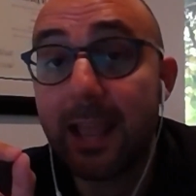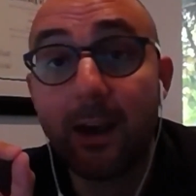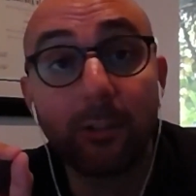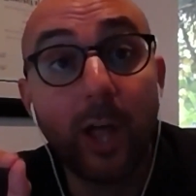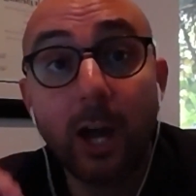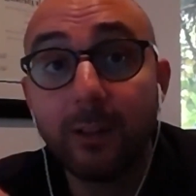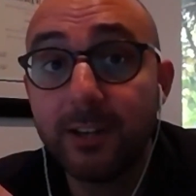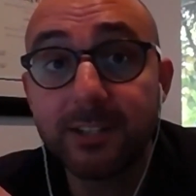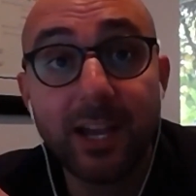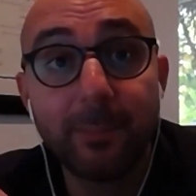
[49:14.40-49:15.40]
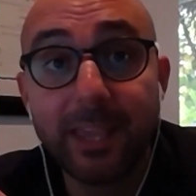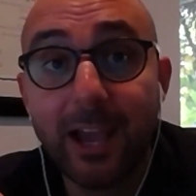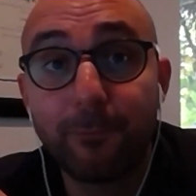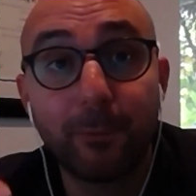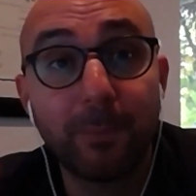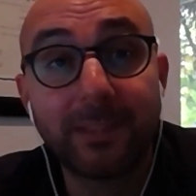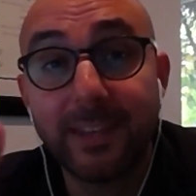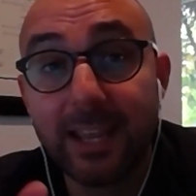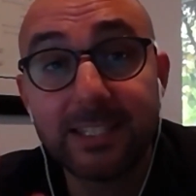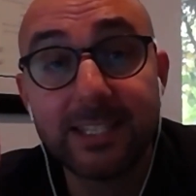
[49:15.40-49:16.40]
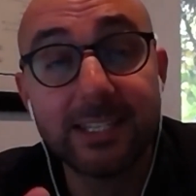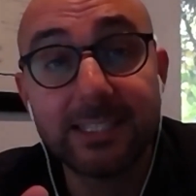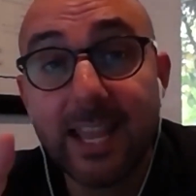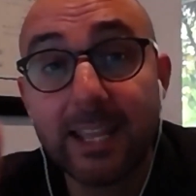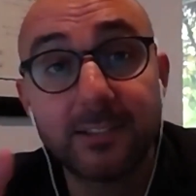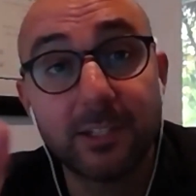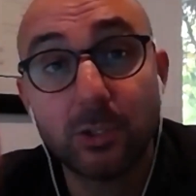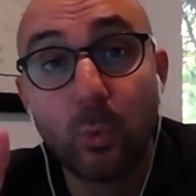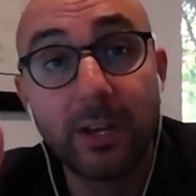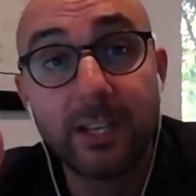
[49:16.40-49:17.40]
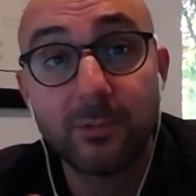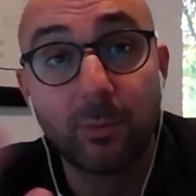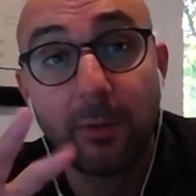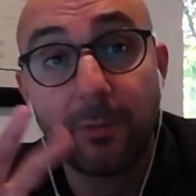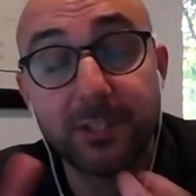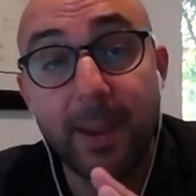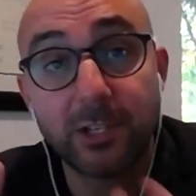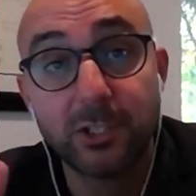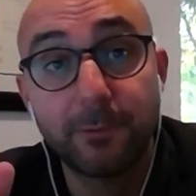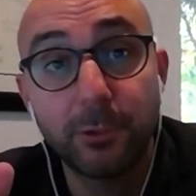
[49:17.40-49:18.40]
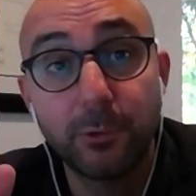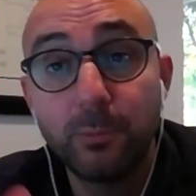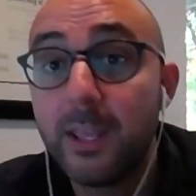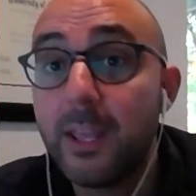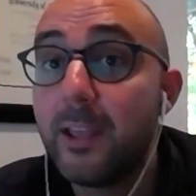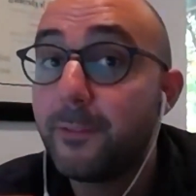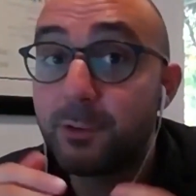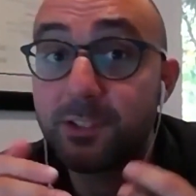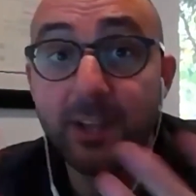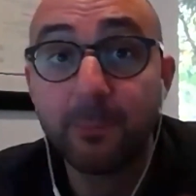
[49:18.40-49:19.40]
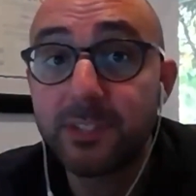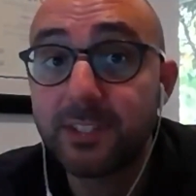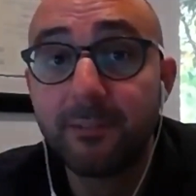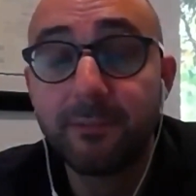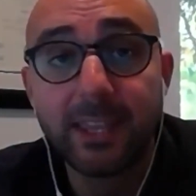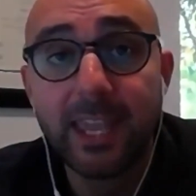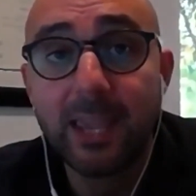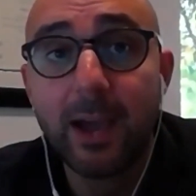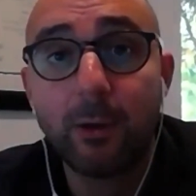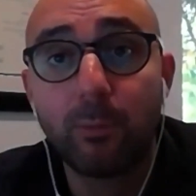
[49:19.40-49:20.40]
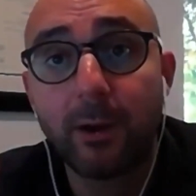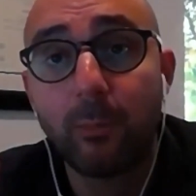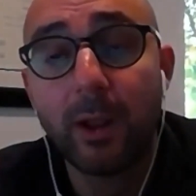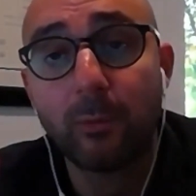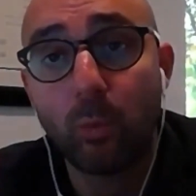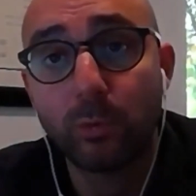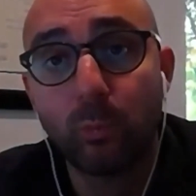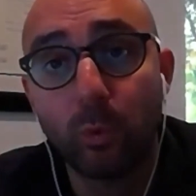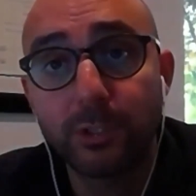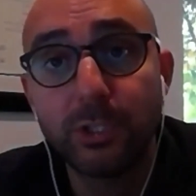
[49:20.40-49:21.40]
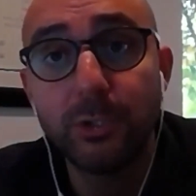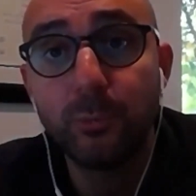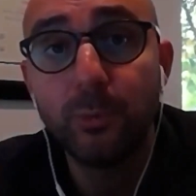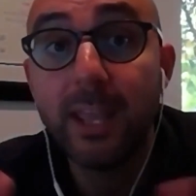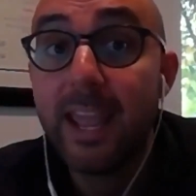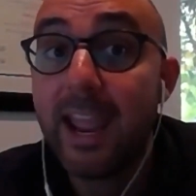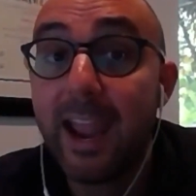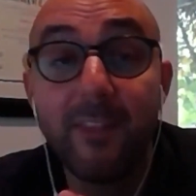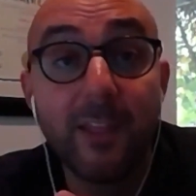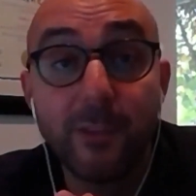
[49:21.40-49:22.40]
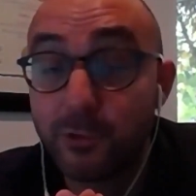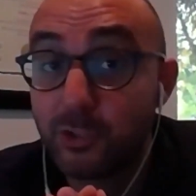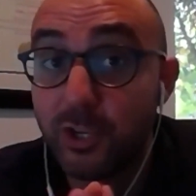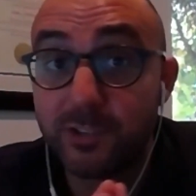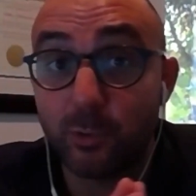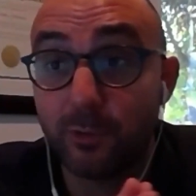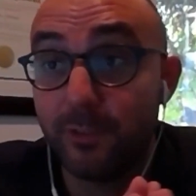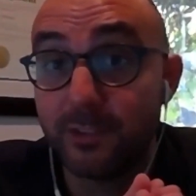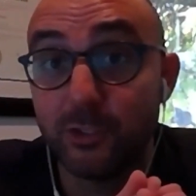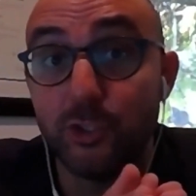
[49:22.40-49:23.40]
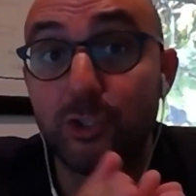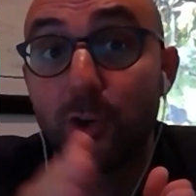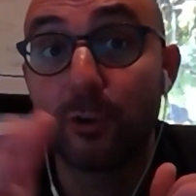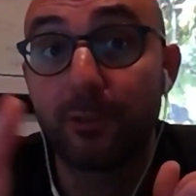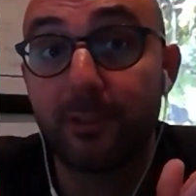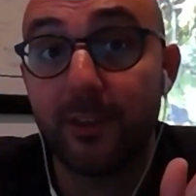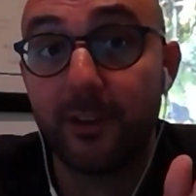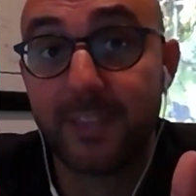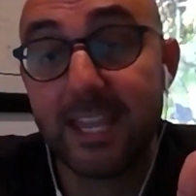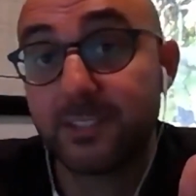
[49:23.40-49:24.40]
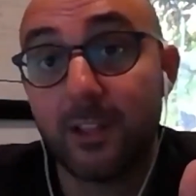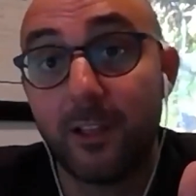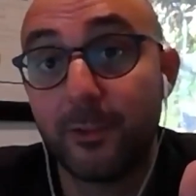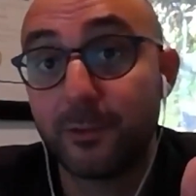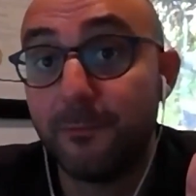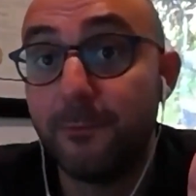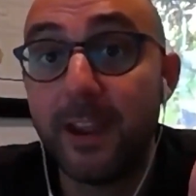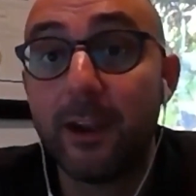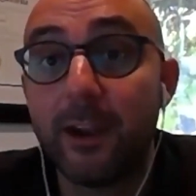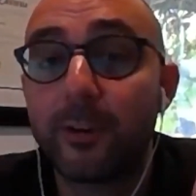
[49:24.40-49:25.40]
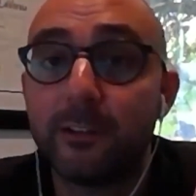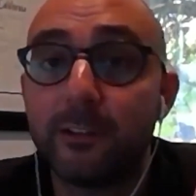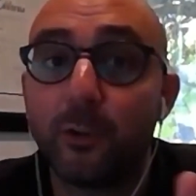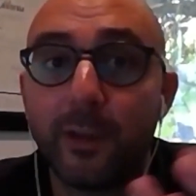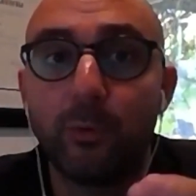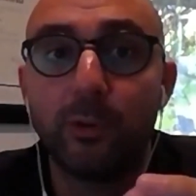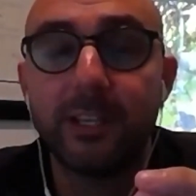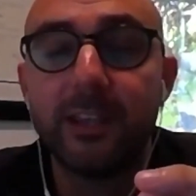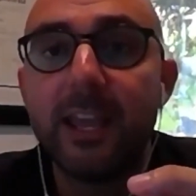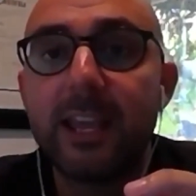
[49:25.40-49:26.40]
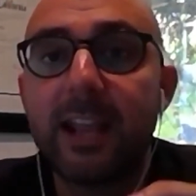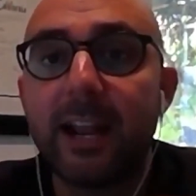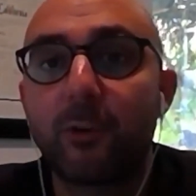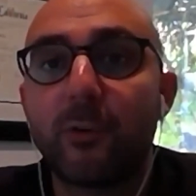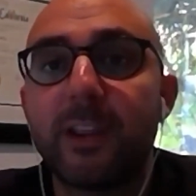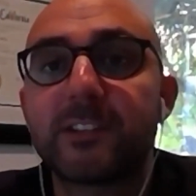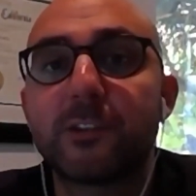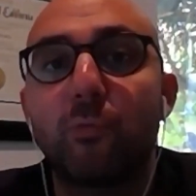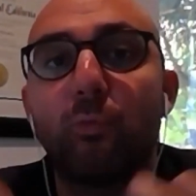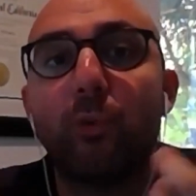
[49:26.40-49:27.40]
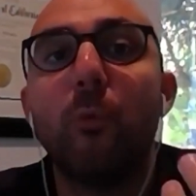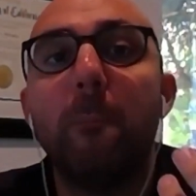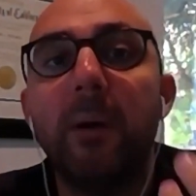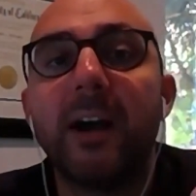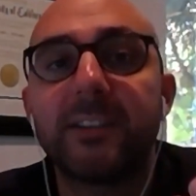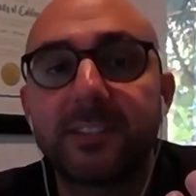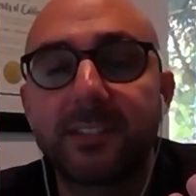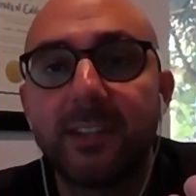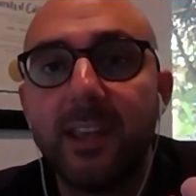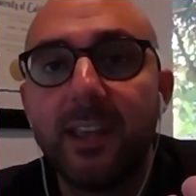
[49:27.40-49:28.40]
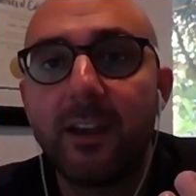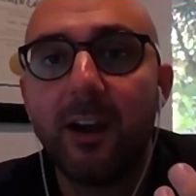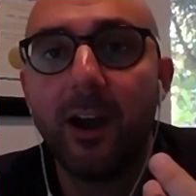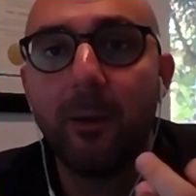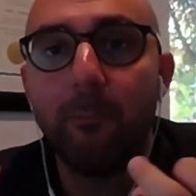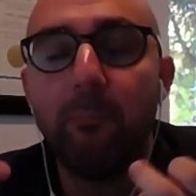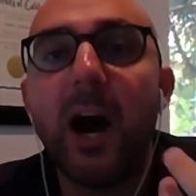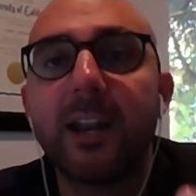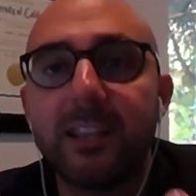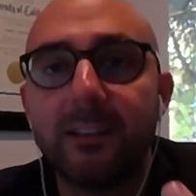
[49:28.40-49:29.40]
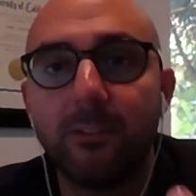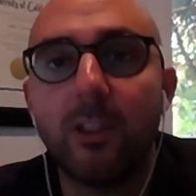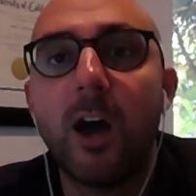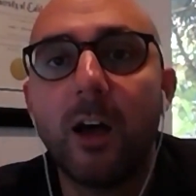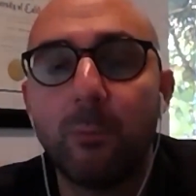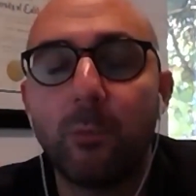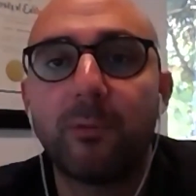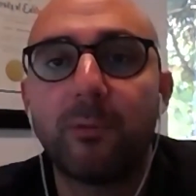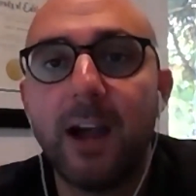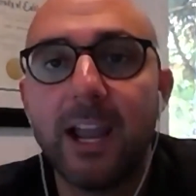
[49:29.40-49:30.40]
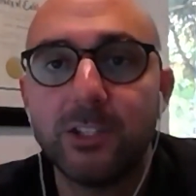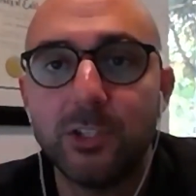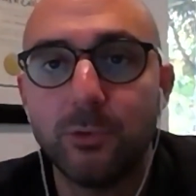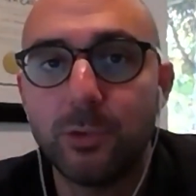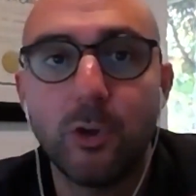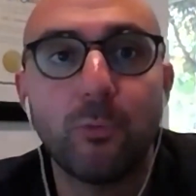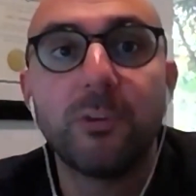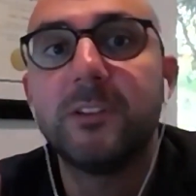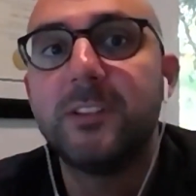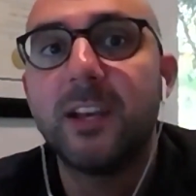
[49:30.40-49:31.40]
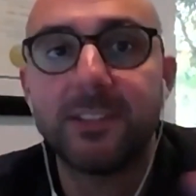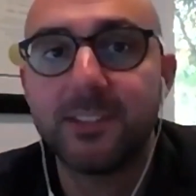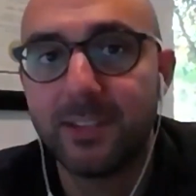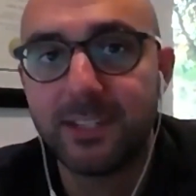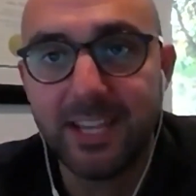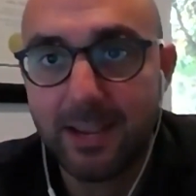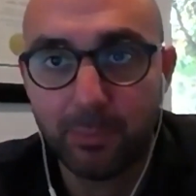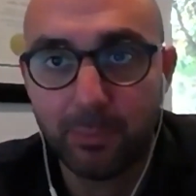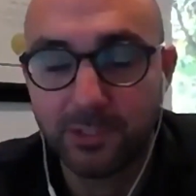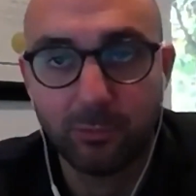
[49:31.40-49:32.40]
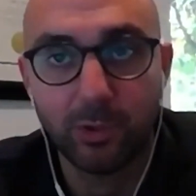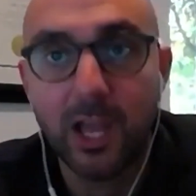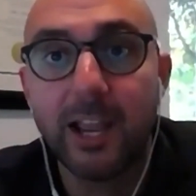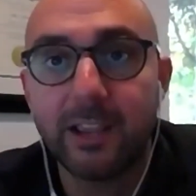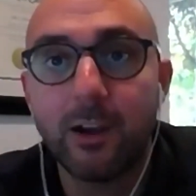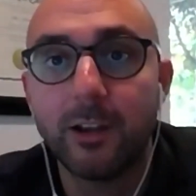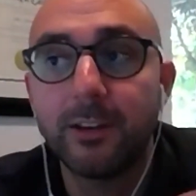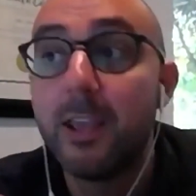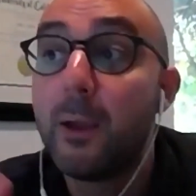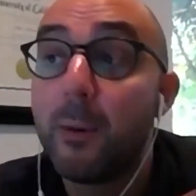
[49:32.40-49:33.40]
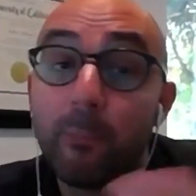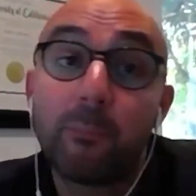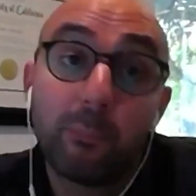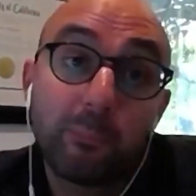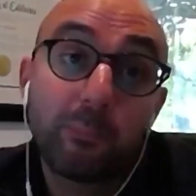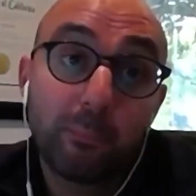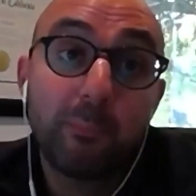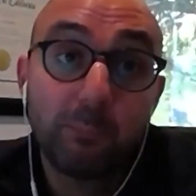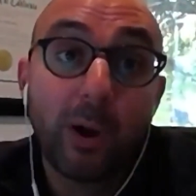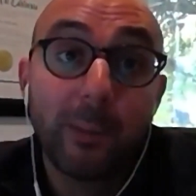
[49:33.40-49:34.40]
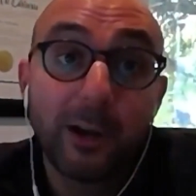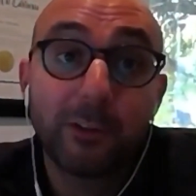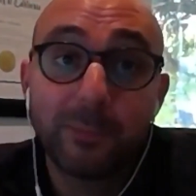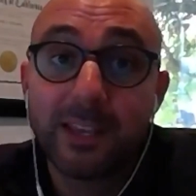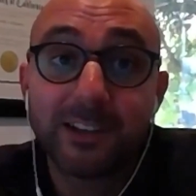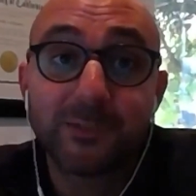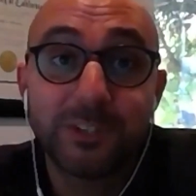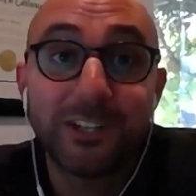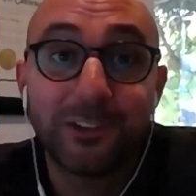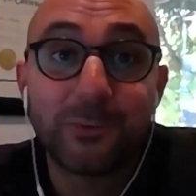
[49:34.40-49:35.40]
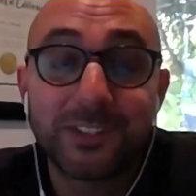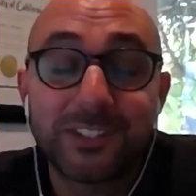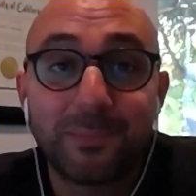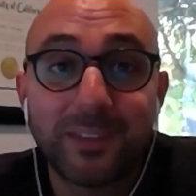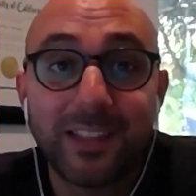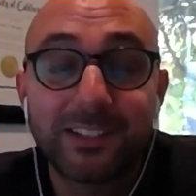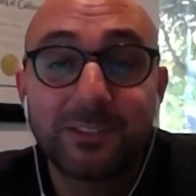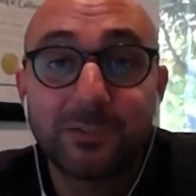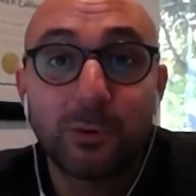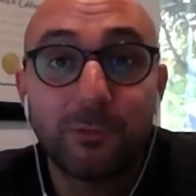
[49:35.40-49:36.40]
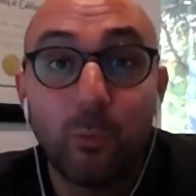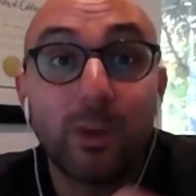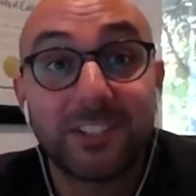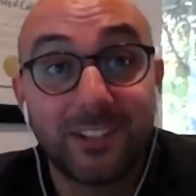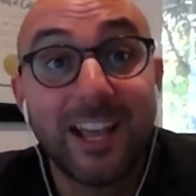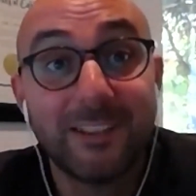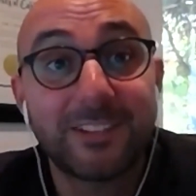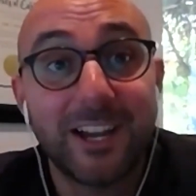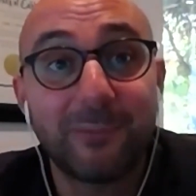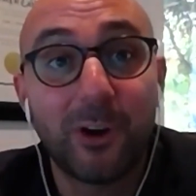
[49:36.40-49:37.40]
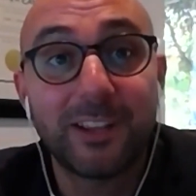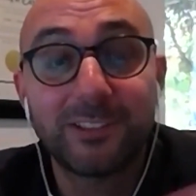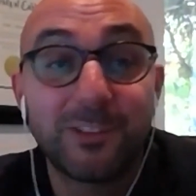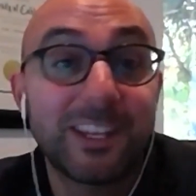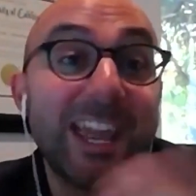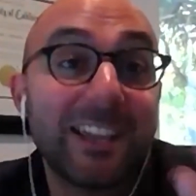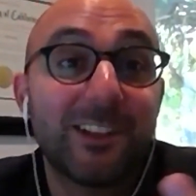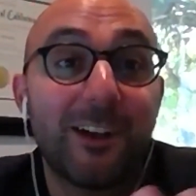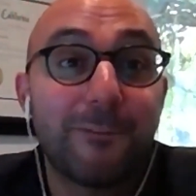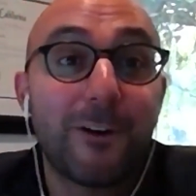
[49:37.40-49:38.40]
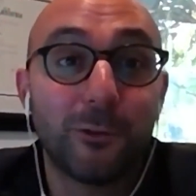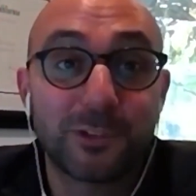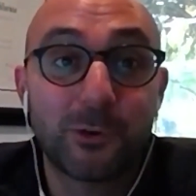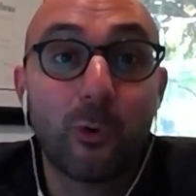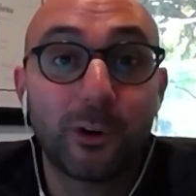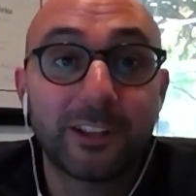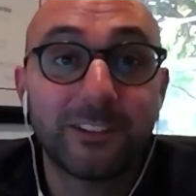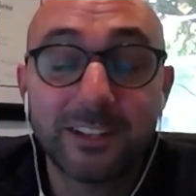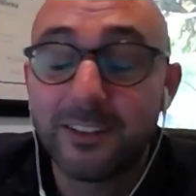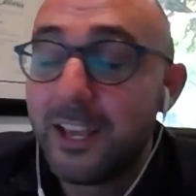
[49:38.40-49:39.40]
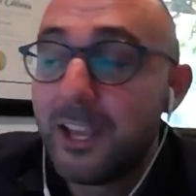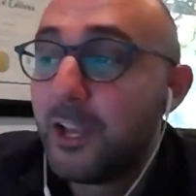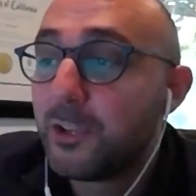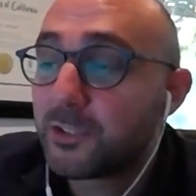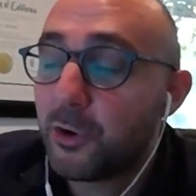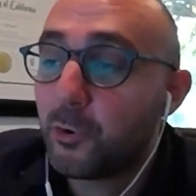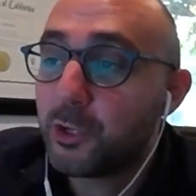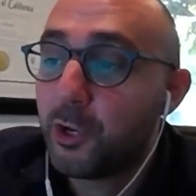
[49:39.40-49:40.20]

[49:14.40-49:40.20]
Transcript: a lot of it is coming out from like the 1910s and 20s around the Spanish flu. There's some stuff that came out right around World War II. And then there's just sort of this dearth of case law. There's very little that really kind of creates this robust body of law that would provide you, dozens of examples to rely on. Primarily because we're dealing with something that's sort of a once in a lifetime, right? So the case law follows accordingly. So,